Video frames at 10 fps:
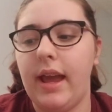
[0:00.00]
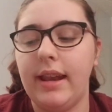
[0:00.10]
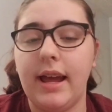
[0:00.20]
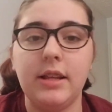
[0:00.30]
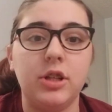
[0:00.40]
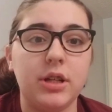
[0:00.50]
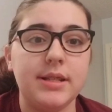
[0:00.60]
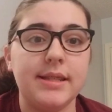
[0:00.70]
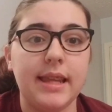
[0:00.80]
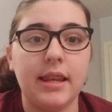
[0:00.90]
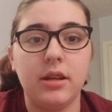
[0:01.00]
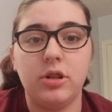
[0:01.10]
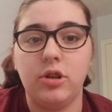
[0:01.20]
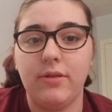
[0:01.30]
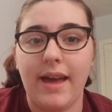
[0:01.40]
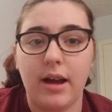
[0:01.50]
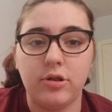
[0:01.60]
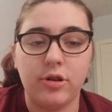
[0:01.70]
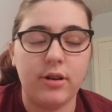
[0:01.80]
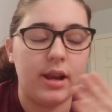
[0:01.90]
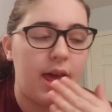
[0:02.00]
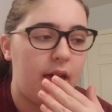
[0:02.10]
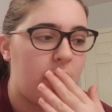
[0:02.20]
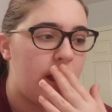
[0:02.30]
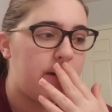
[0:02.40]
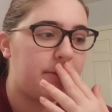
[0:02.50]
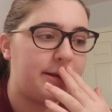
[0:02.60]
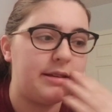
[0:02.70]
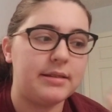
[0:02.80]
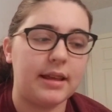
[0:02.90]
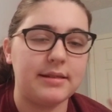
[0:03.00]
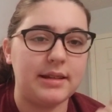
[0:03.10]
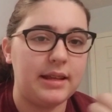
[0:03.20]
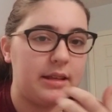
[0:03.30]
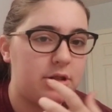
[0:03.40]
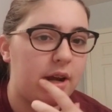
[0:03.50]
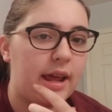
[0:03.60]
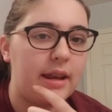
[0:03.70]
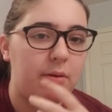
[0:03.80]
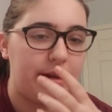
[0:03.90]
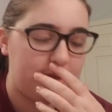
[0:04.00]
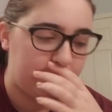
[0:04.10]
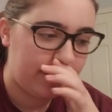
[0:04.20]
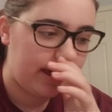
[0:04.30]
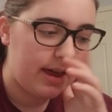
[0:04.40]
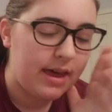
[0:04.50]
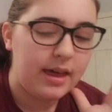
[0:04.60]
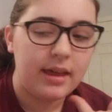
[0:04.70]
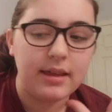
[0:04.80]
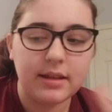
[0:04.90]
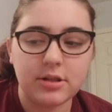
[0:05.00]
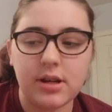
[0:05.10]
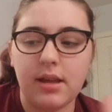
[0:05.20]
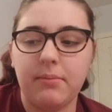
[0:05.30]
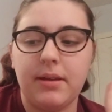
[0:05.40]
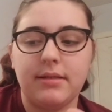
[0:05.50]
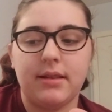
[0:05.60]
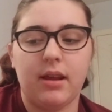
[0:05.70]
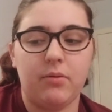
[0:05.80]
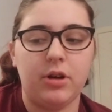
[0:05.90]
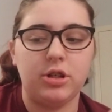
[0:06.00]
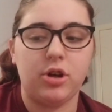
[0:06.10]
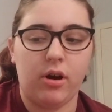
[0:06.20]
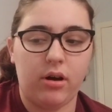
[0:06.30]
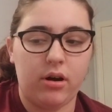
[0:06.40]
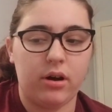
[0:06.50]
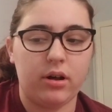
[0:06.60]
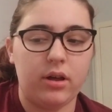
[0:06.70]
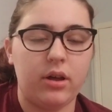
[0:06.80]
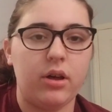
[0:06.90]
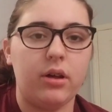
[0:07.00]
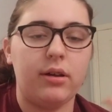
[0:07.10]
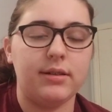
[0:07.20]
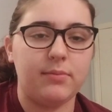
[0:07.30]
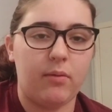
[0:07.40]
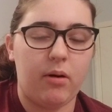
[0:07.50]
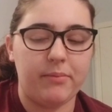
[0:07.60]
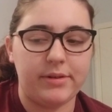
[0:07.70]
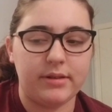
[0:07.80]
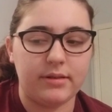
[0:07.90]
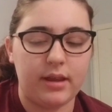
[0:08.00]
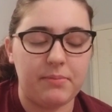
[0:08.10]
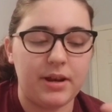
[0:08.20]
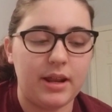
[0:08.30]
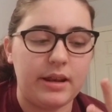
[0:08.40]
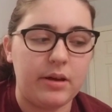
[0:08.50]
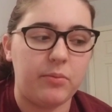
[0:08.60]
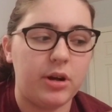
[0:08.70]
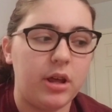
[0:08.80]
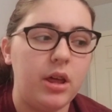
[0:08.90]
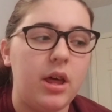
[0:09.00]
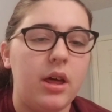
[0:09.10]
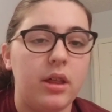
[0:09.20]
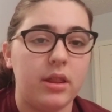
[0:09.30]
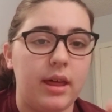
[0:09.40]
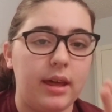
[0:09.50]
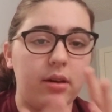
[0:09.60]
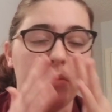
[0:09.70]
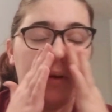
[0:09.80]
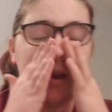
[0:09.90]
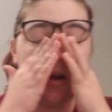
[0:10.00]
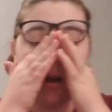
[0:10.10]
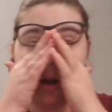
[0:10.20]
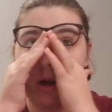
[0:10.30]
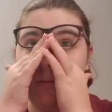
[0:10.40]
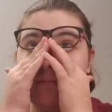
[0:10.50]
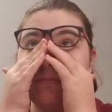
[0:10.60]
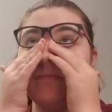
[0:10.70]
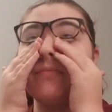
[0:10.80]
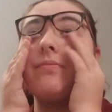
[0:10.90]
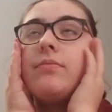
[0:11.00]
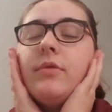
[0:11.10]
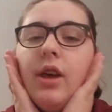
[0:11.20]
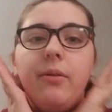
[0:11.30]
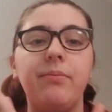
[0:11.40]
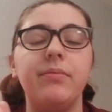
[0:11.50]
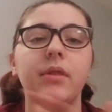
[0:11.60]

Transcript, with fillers: and I just needed to do the outro today because, like I said yesterday, I didn't want to do it yesterday because I didn't want to talk because my mom was asleep and I didn't want to like wake her up. So.